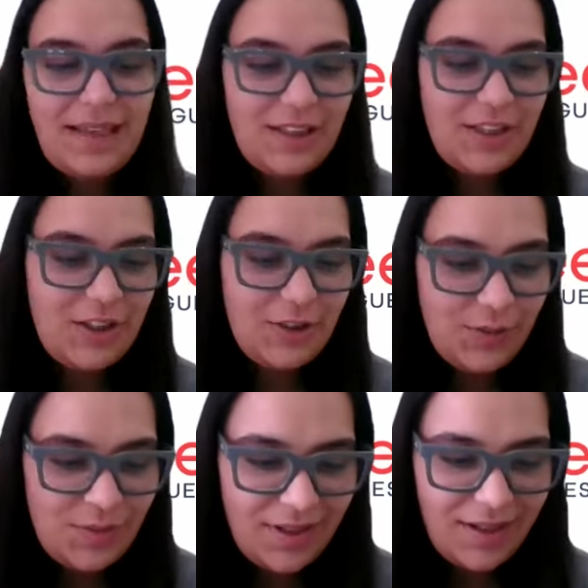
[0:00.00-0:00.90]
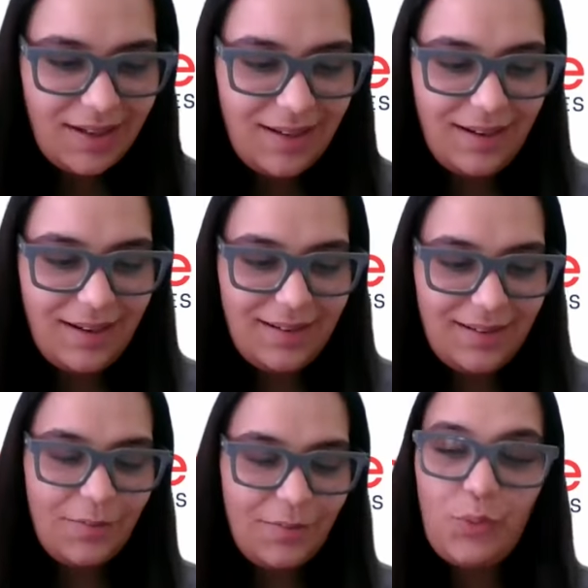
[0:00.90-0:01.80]
Thank you.
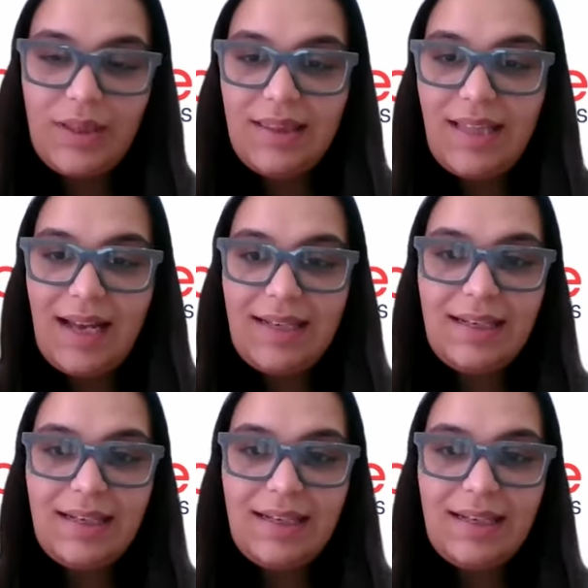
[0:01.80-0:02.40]
With that,